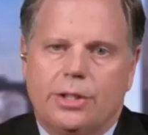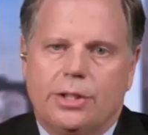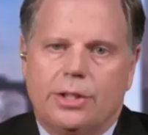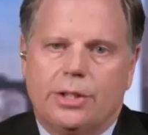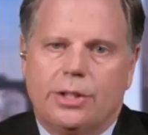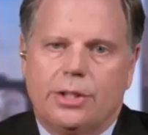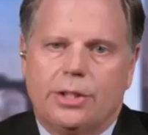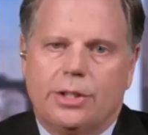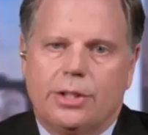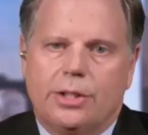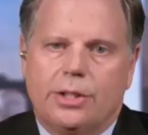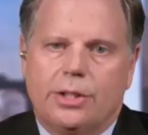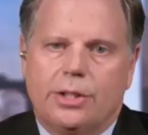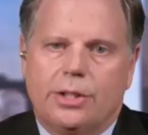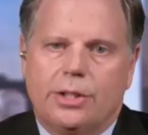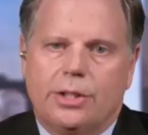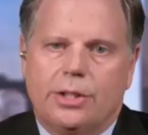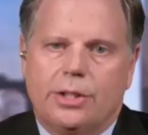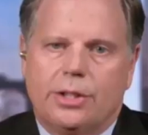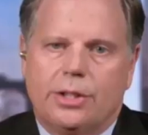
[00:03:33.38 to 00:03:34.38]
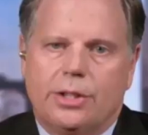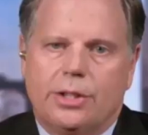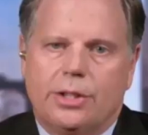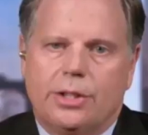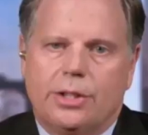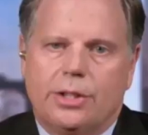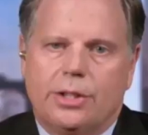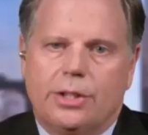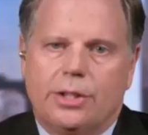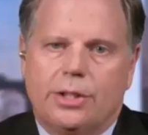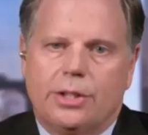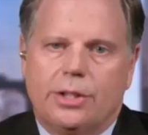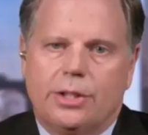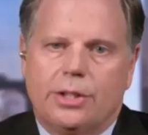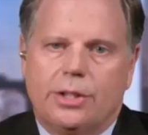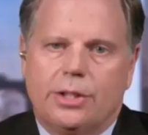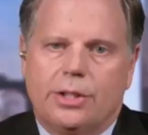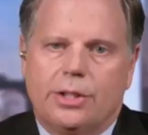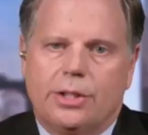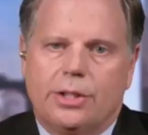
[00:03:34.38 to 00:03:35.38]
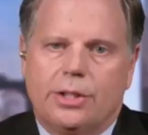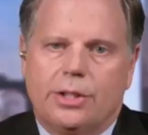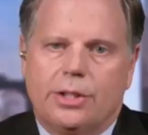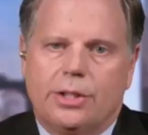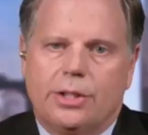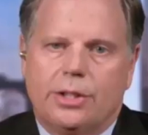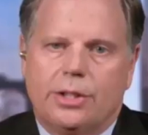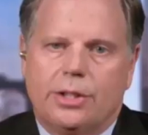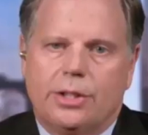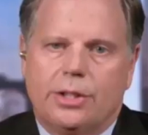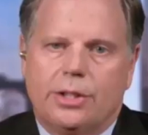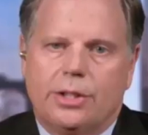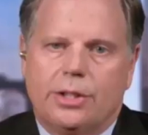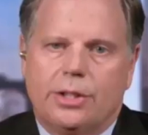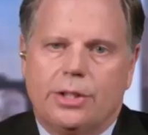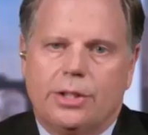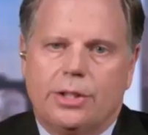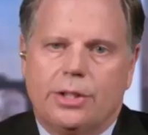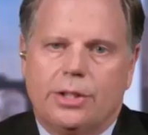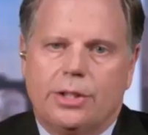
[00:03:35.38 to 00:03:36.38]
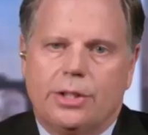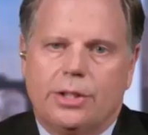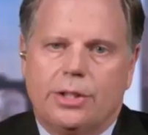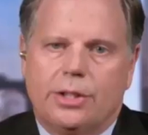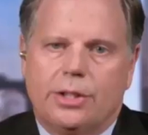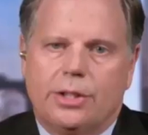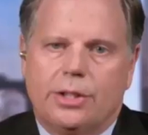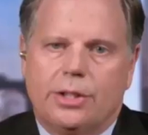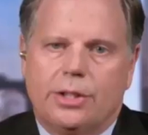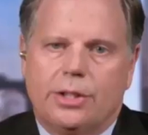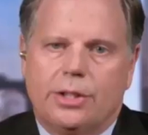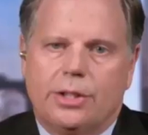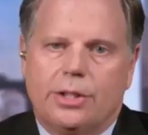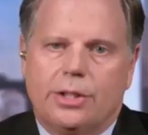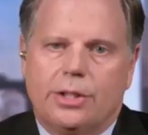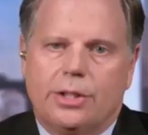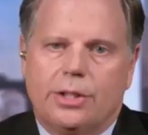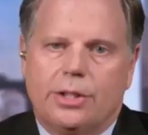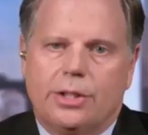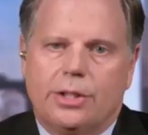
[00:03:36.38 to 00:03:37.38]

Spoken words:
This is a still picture; no speech is visible.